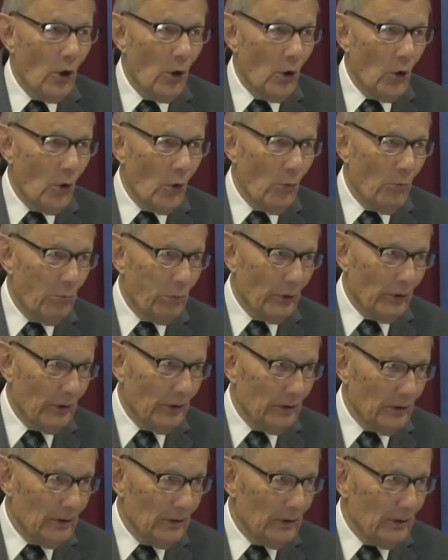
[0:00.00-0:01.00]
hope.
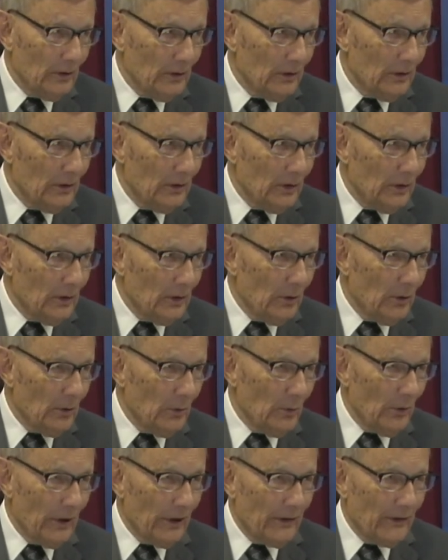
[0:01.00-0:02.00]

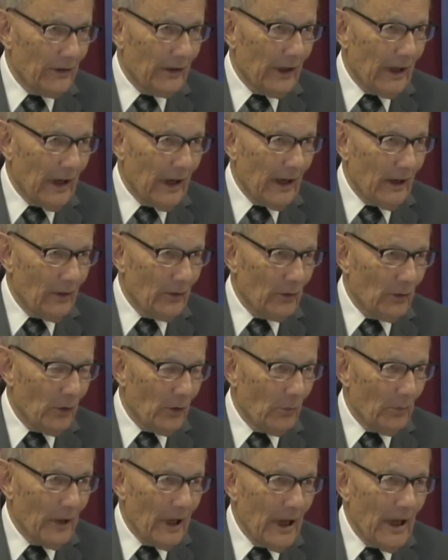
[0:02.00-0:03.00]
Without
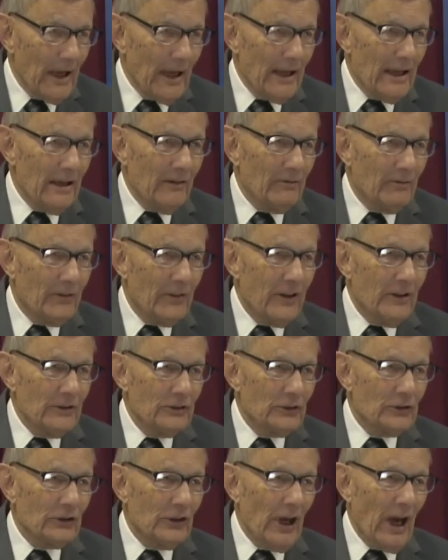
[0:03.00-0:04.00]
hope. If
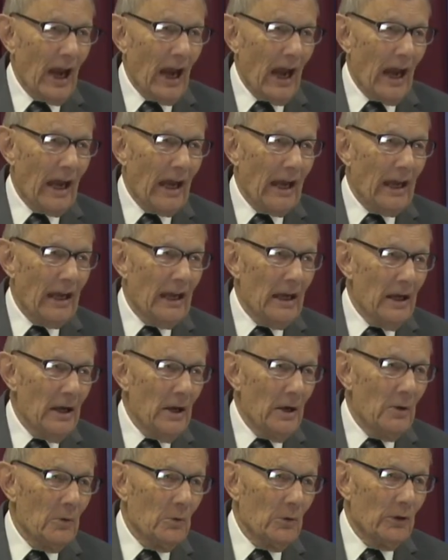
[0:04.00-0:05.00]
this guy
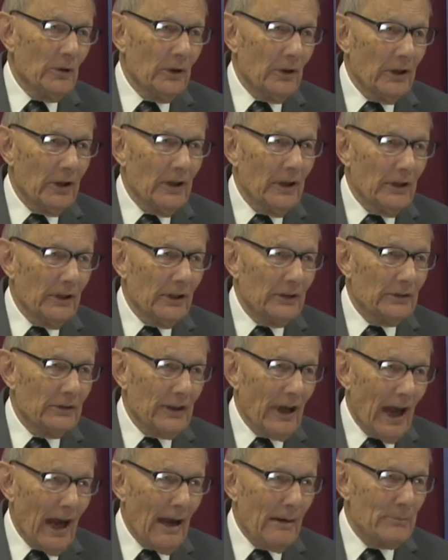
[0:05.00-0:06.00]
were in a
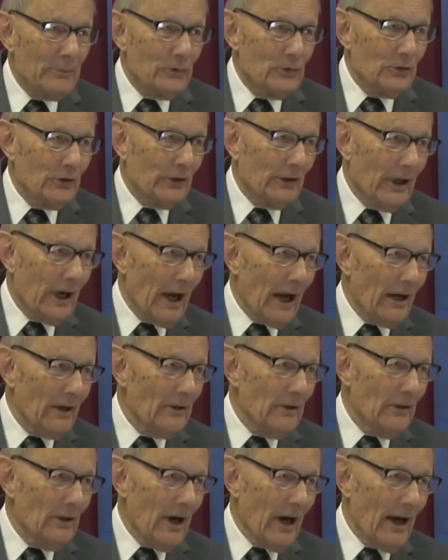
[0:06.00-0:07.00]
top
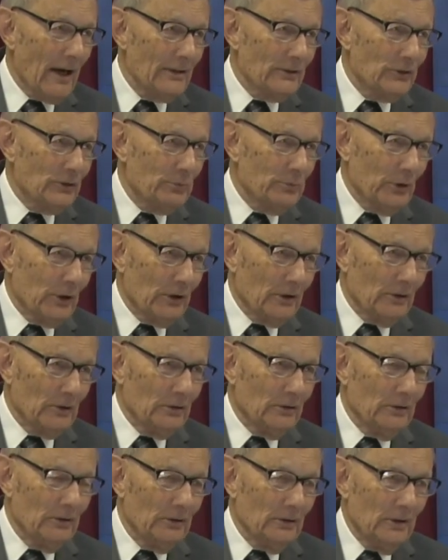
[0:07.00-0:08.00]
Chicago
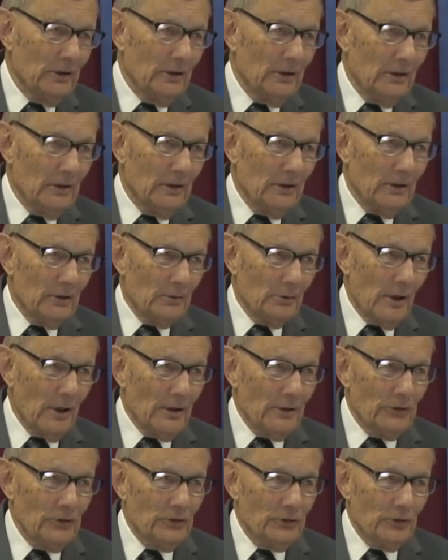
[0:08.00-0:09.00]
hospital,
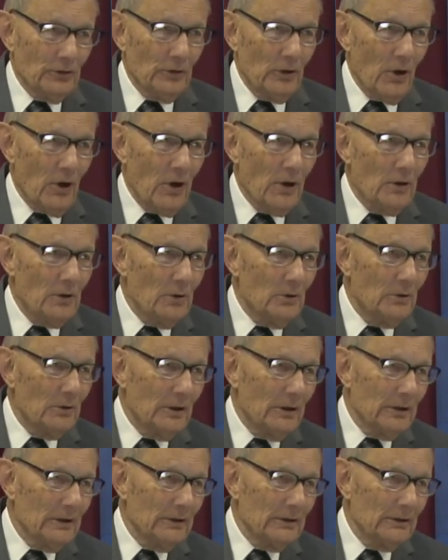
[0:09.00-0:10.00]
Rush,
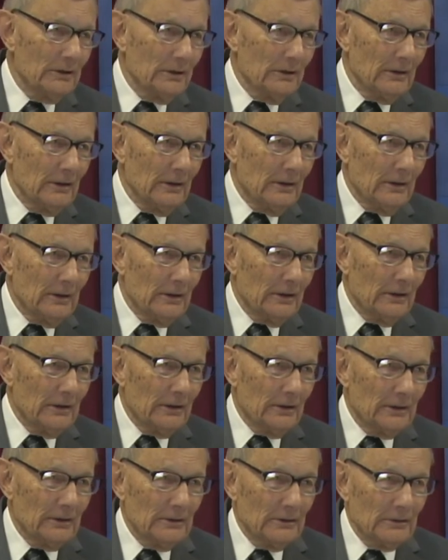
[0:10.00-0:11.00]
Loyola,
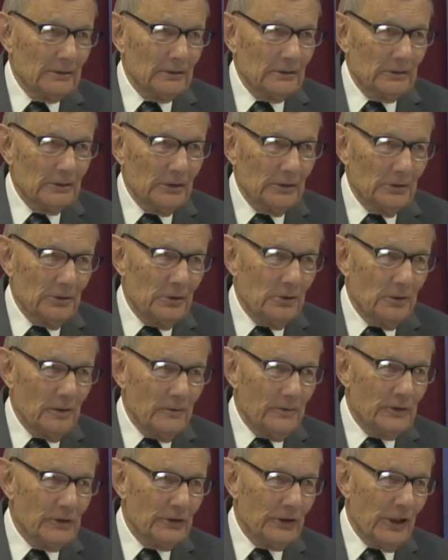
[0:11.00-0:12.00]
uh,
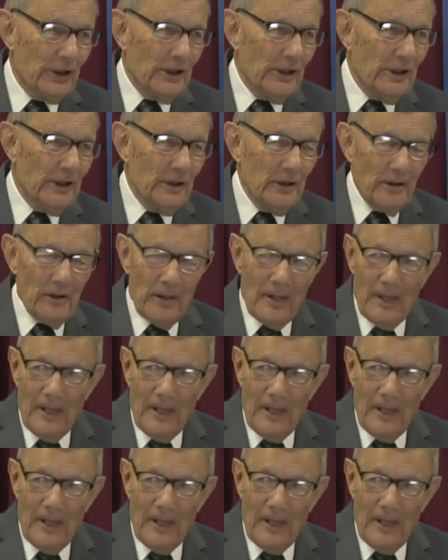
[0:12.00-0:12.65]
U of C,